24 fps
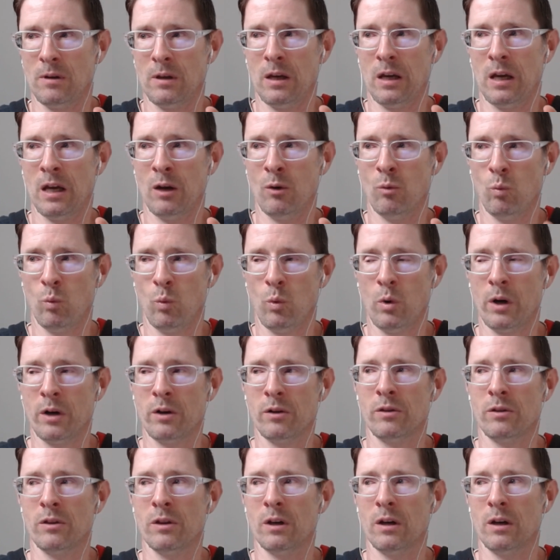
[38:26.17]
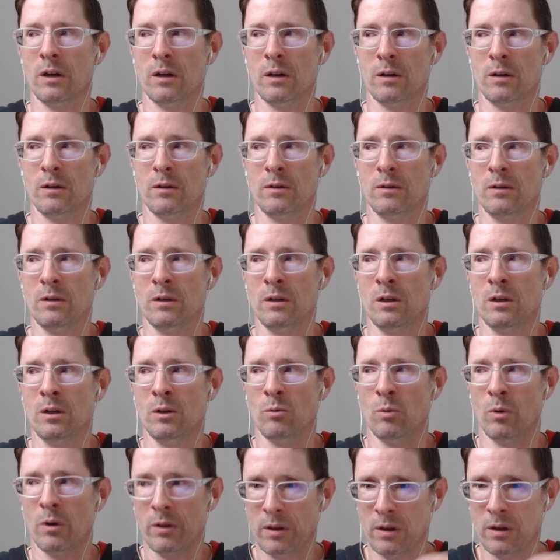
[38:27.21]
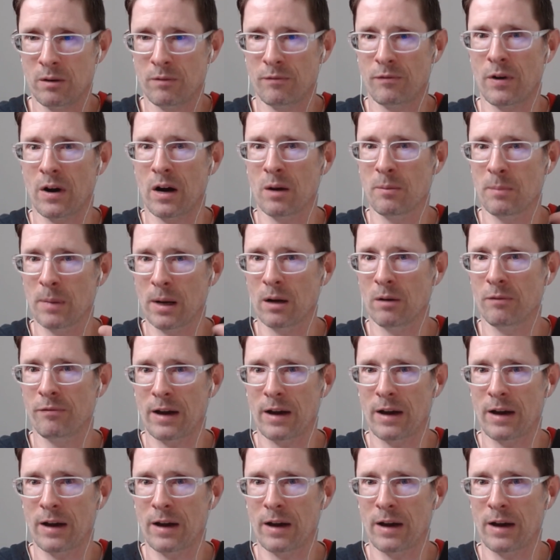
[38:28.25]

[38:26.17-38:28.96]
And what are the environmental